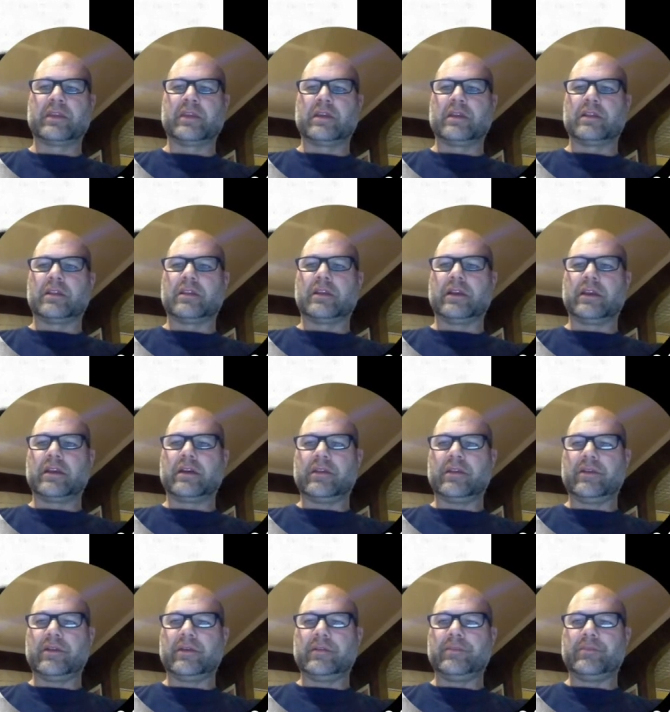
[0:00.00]
Like
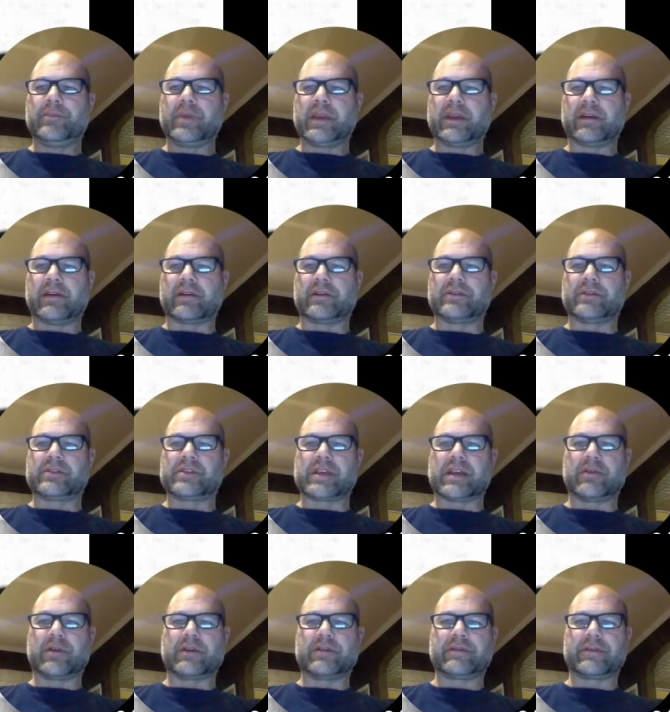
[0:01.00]
other bears,
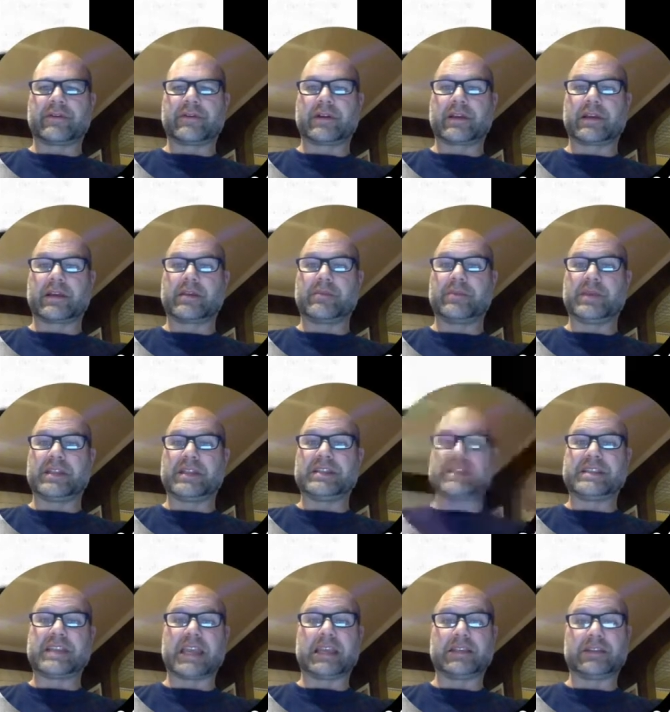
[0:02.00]
however, it can be
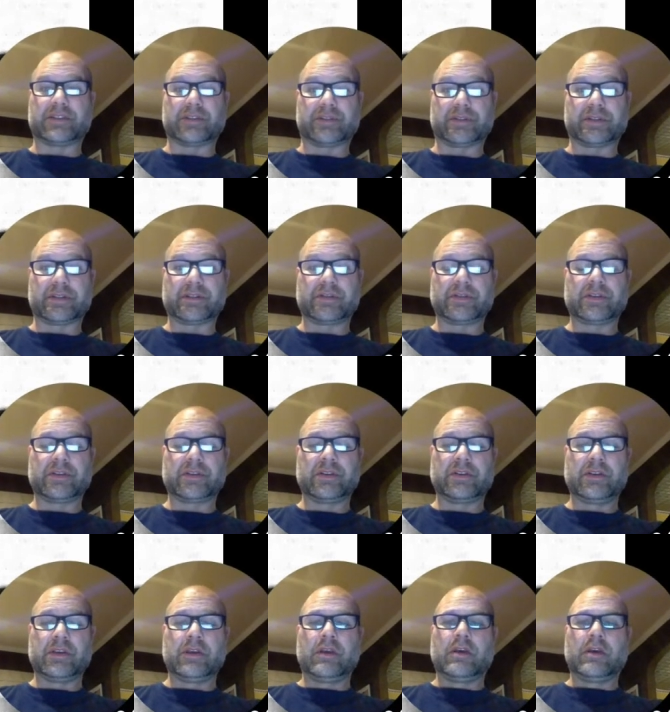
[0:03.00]
dangerous.
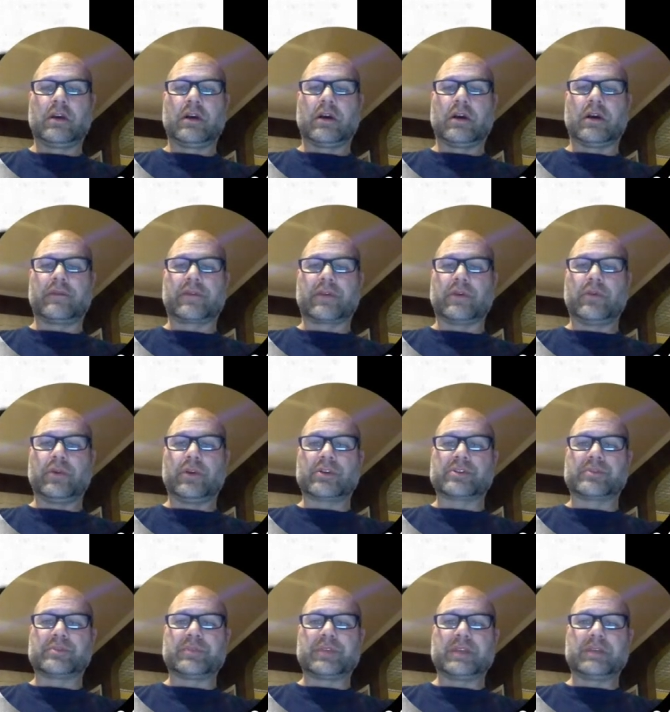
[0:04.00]
Of
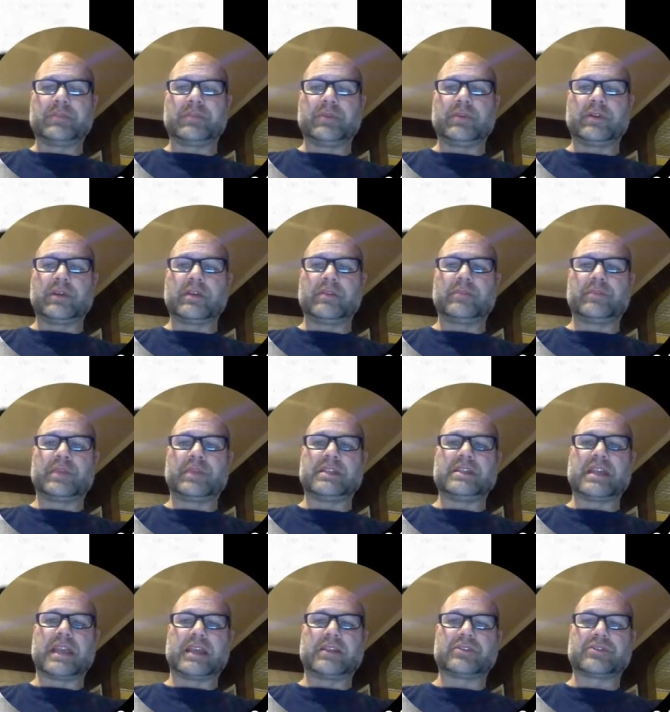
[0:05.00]
course, people can be
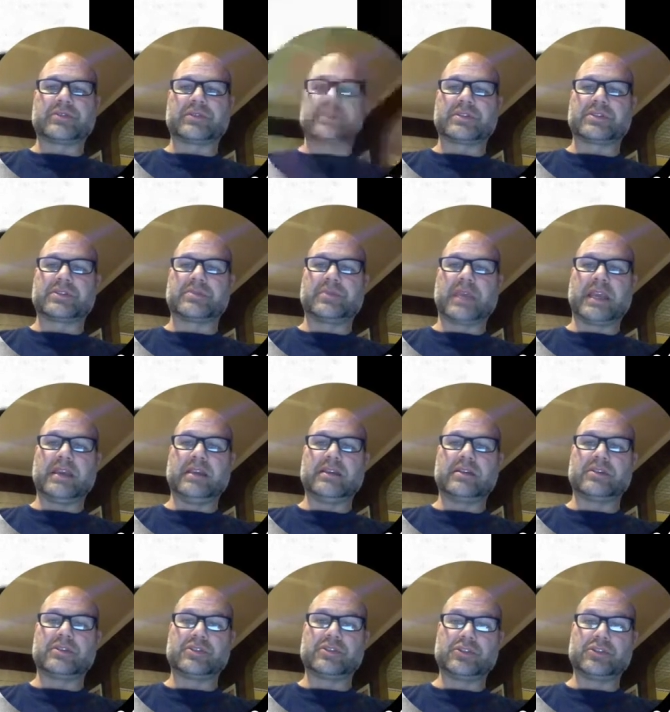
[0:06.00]
dangerous to
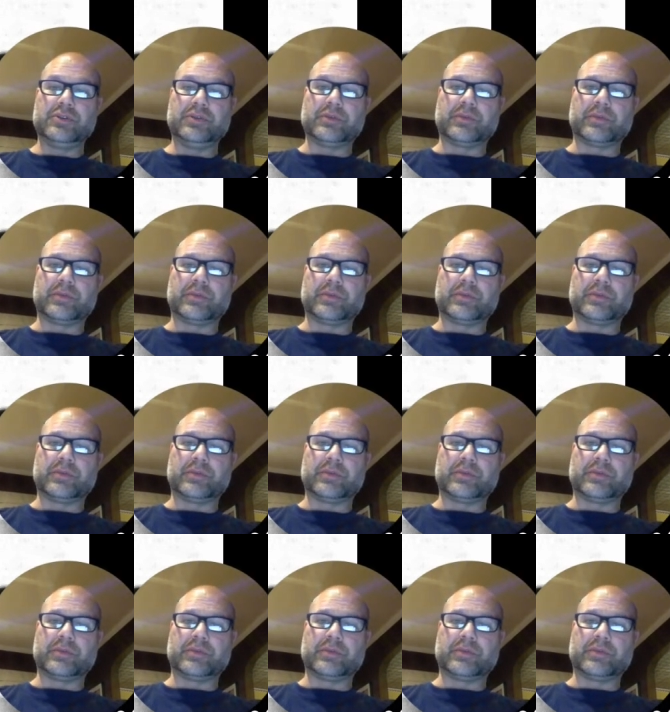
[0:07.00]
pandas too.